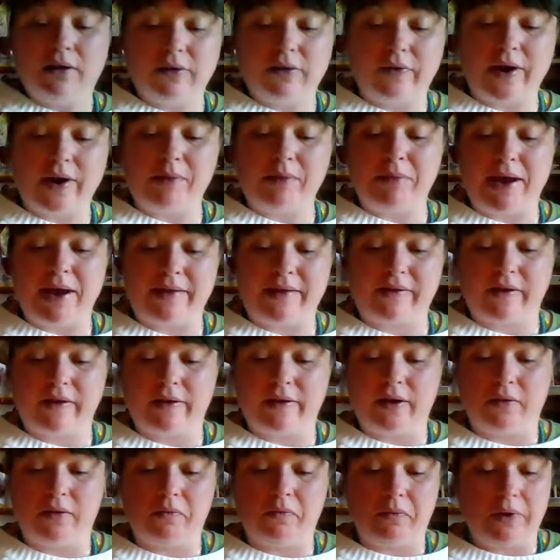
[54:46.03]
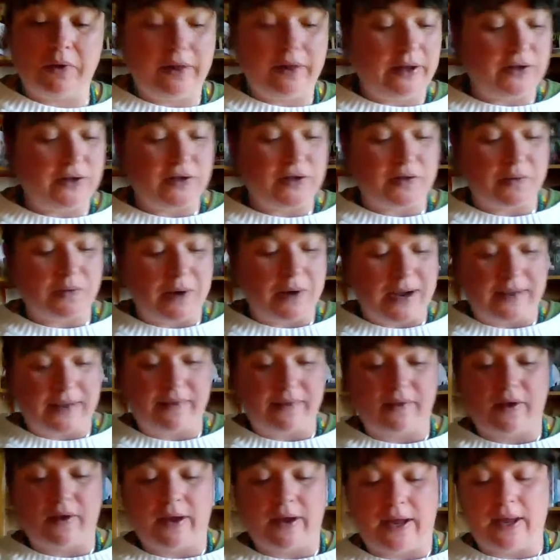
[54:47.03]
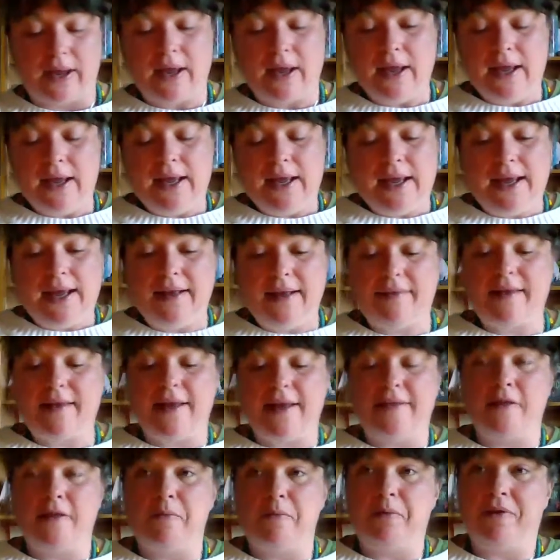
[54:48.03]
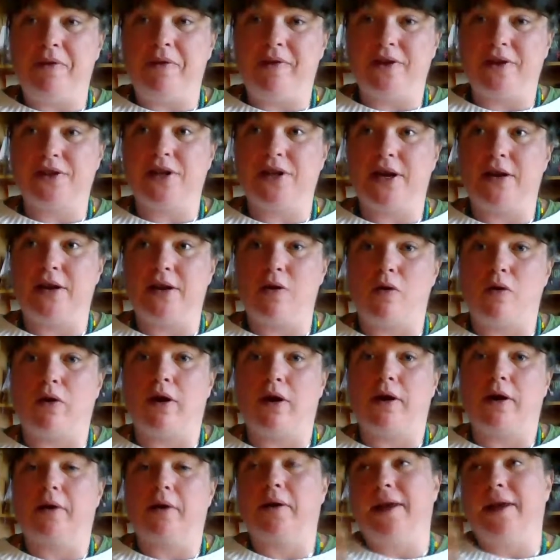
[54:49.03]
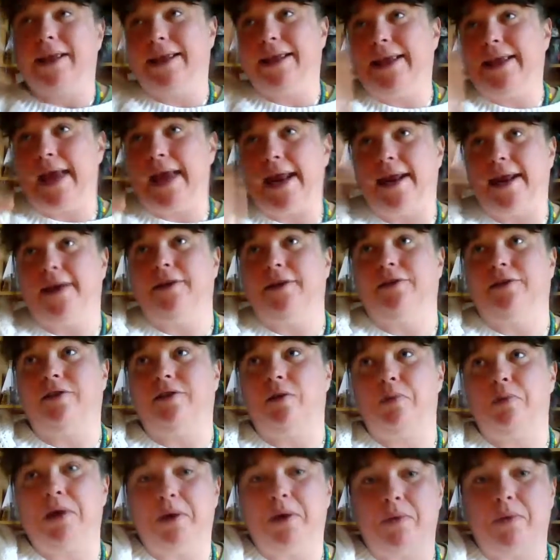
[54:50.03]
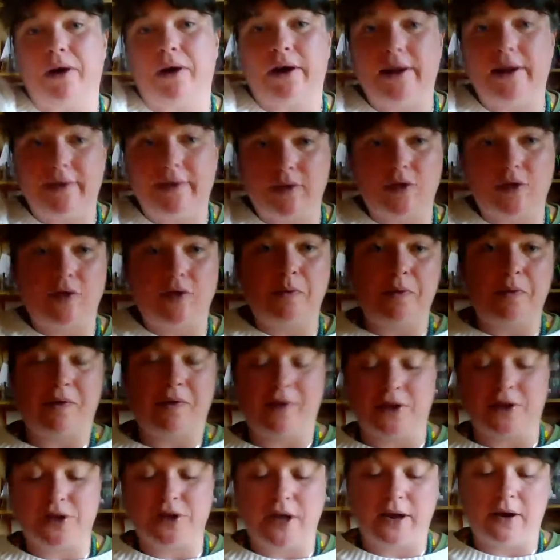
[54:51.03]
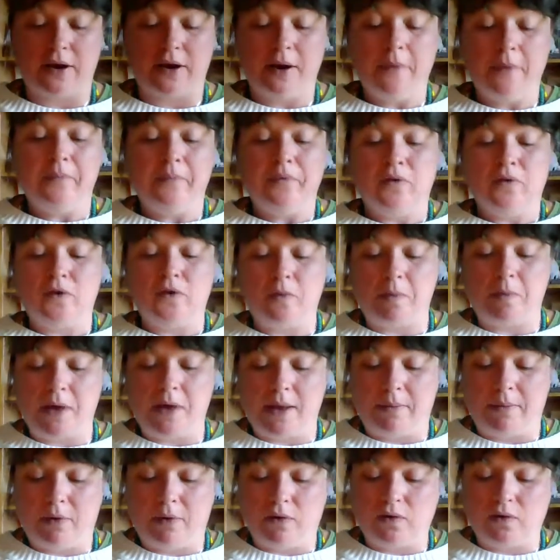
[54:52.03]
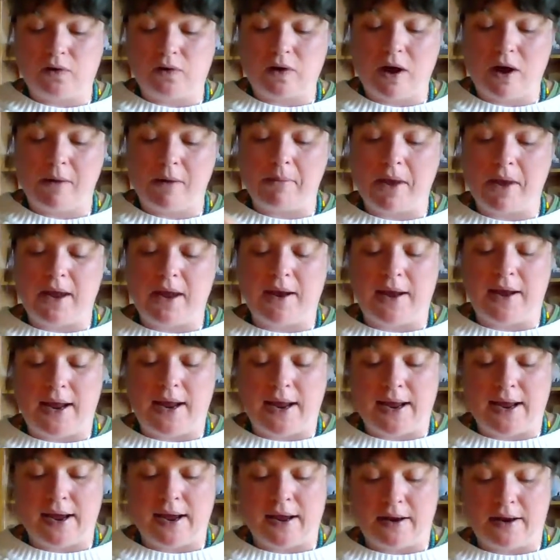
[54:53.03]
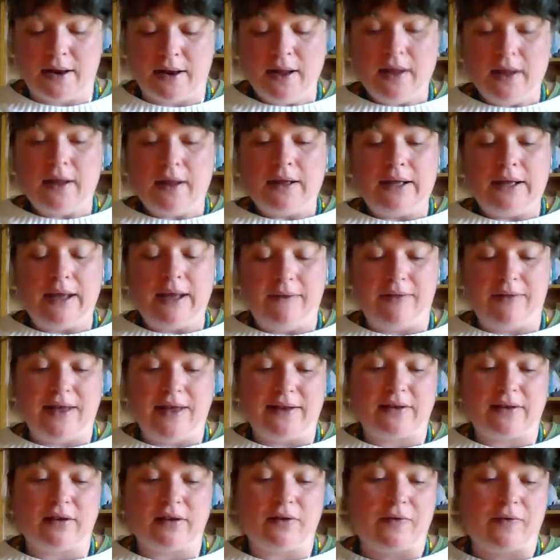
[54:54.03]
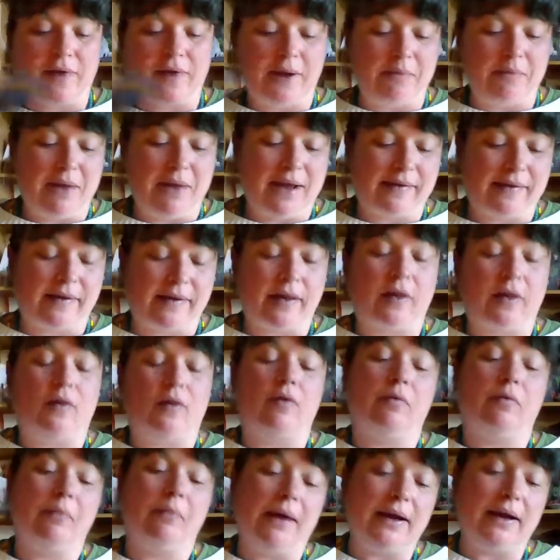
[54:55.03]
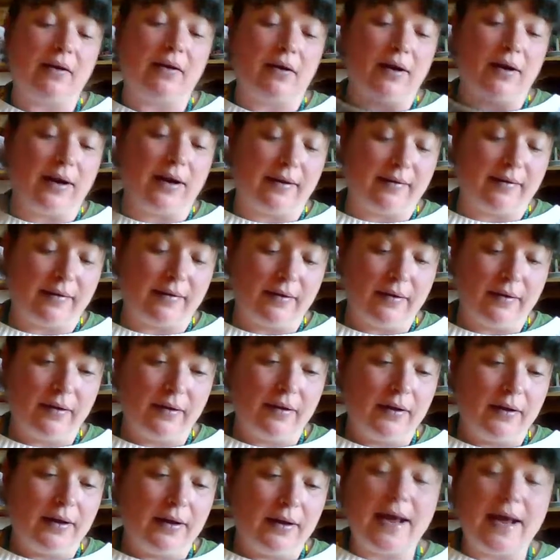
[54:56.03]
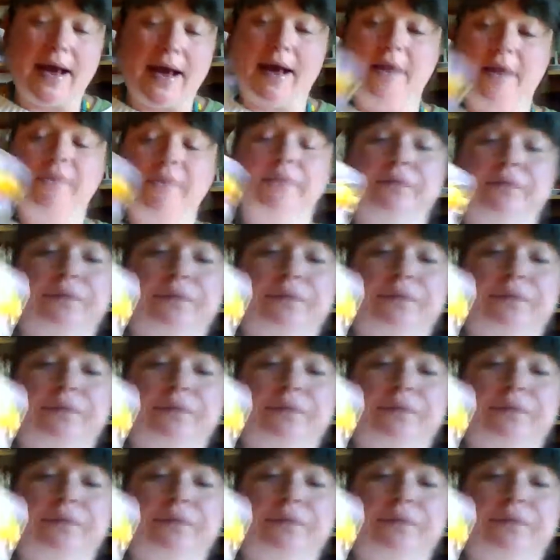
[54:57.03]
divine masculine really just wants, like, he's in the position, or getting to be where he's in the position to be able to come in and give that to divine masculine. Oh my goodness. Yeah.